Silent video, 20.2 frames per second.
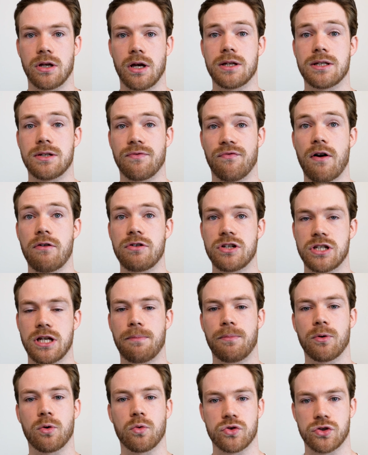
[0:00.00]
a very
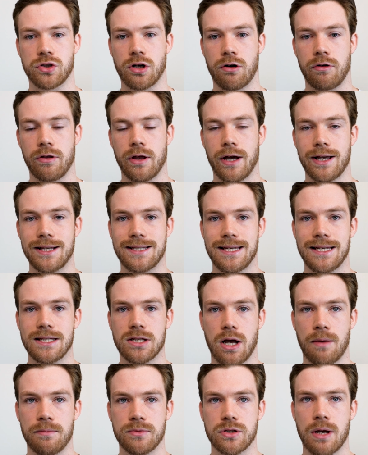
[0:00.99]
typical scenario that I see
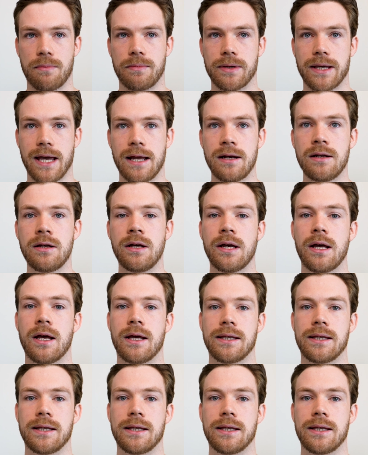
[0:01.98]
time and time again.